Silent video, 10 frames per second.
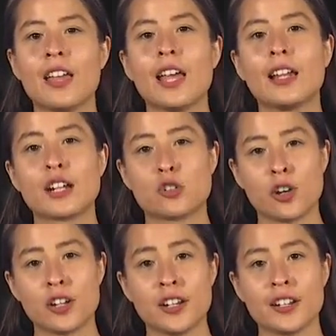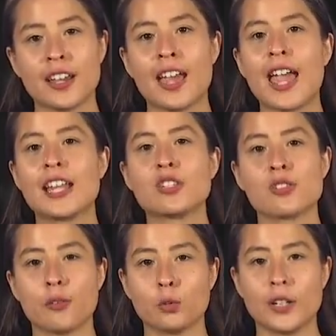electronic, and
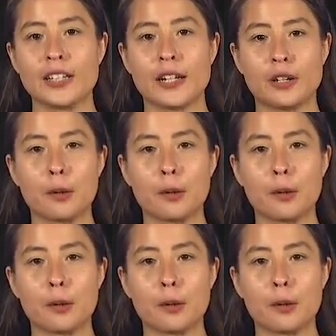software data